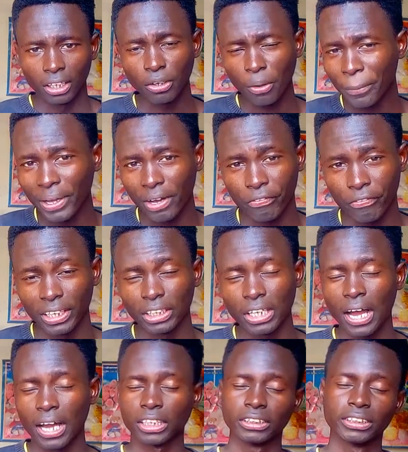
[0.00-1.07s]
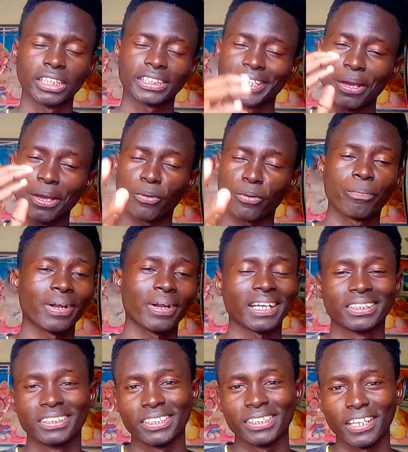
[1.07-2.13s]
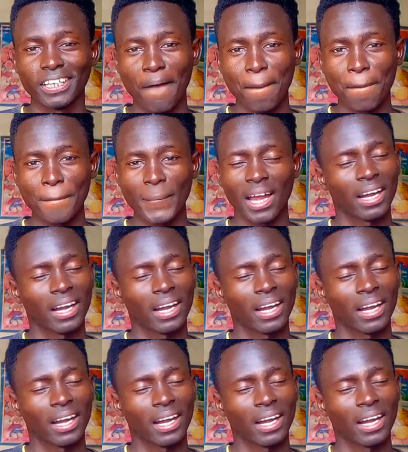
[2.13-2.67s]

don't be afraid, just keep on practicing,